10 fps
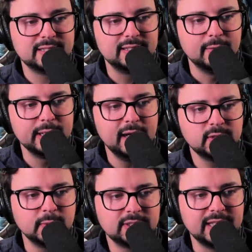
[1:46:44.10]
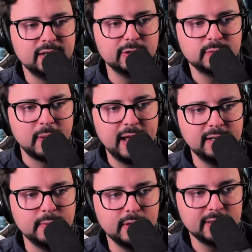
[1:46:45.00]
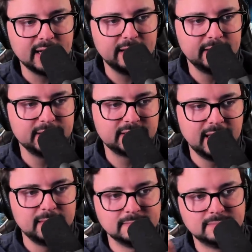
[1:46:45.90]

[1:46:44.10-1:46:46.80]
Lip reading: Are we not supposed to say Chris Pratt anymore? Like, I don't understand.